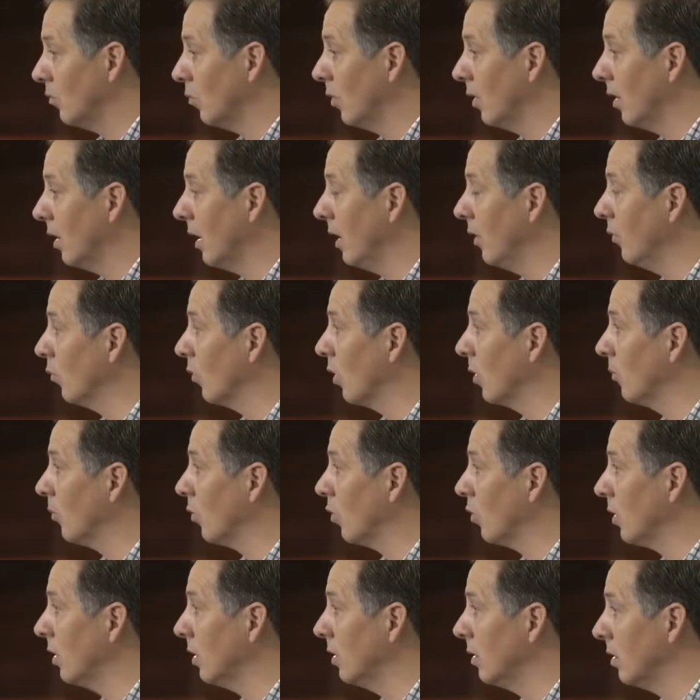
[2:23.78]
And one
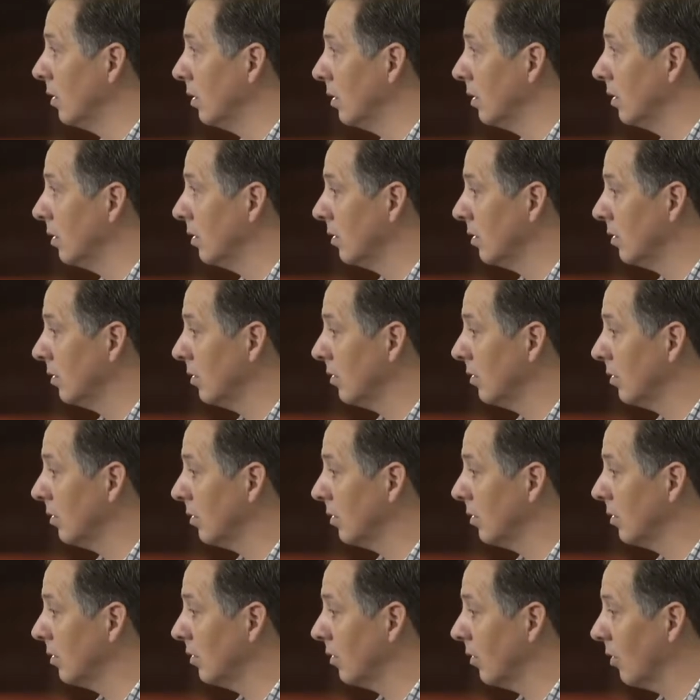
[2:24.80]
more.
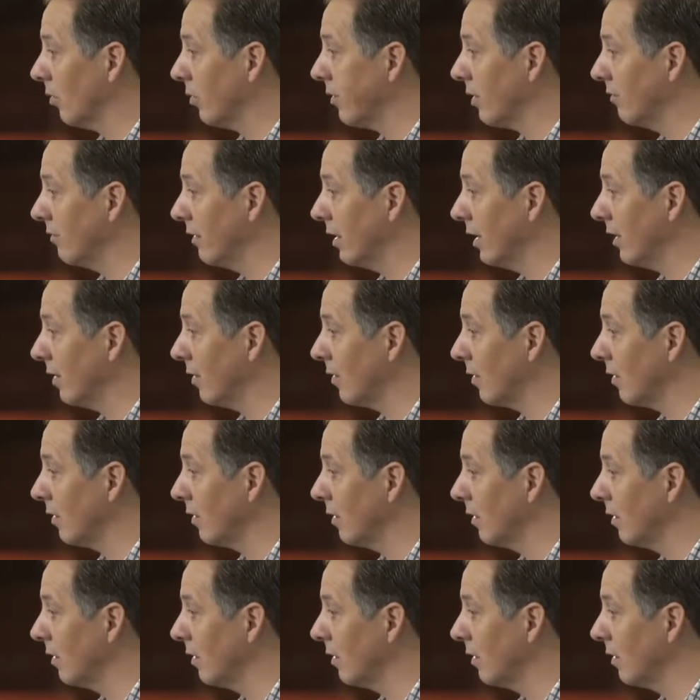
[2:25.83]
Otra vez.